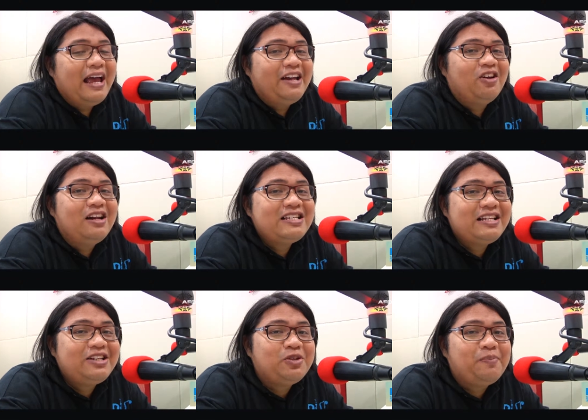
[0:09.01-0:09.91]
And you're
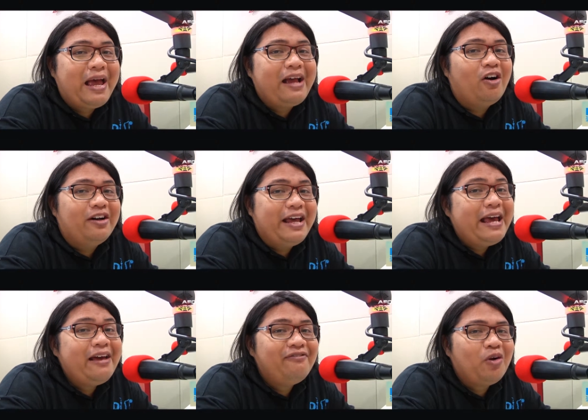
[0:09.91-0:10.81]
listening to Mag on
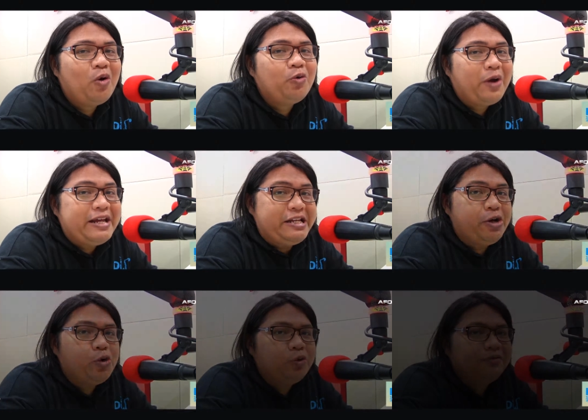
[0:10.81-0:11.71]
AFO Radio.